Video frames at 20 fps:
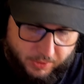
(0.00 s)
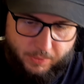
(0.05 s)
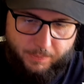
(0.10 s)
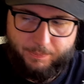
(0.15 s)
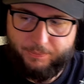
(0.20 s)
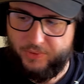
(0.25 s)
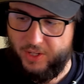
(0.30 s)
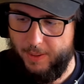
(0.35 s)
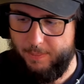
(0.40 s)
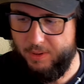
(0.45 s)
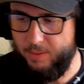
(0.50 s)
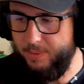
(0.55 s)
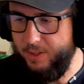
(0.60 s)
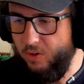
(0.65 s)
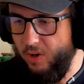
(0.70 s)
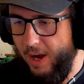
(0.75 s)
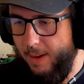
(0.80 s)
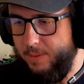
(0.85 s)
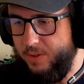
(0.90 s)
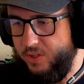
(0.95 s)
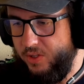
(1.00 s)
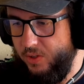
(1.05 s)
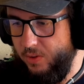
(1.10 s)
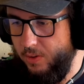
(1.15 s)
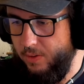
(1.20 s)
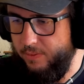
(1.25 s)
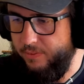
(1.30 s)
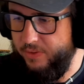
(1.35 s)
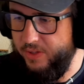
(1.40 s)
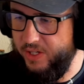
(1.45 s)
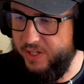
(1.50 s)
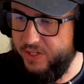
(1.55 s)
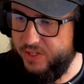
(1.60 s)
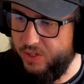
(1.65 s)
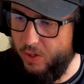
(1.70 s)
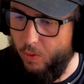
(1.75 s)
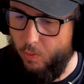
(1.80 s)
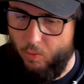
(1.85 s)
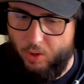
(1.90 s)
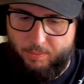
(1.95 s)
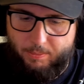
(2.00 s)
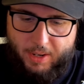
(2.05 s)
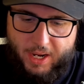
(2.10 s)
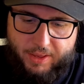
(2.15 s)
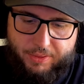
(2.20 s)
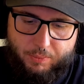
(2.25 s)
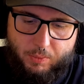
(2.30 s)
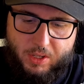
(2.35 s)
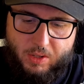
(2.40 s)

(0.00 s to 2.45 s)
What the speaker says: I'm going to be grabbing 2 of these 1x3